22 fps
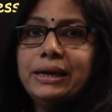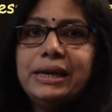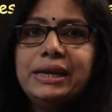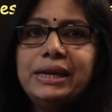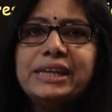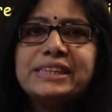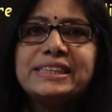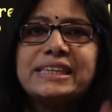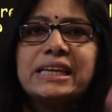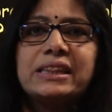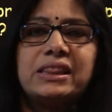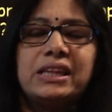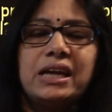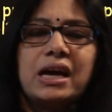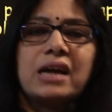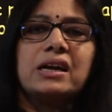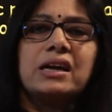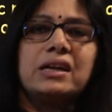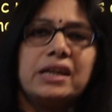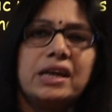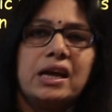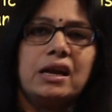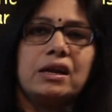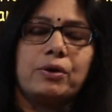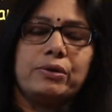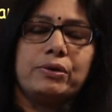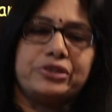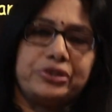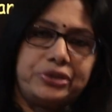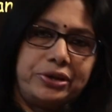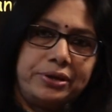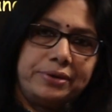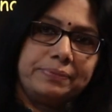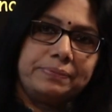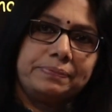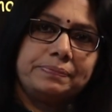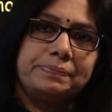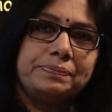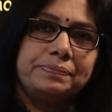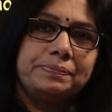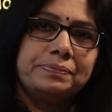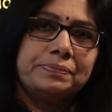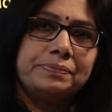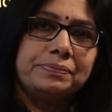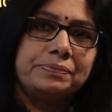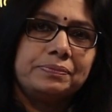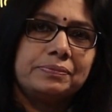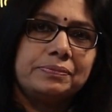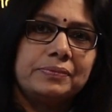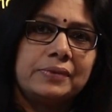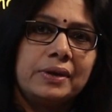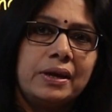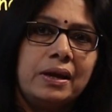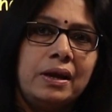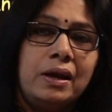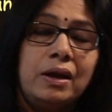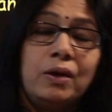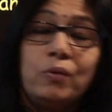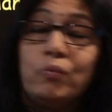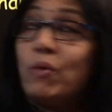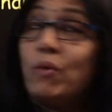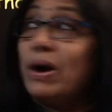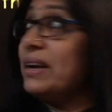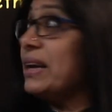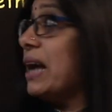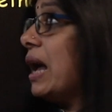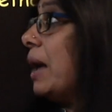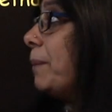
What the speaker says: It is a theoretical question. What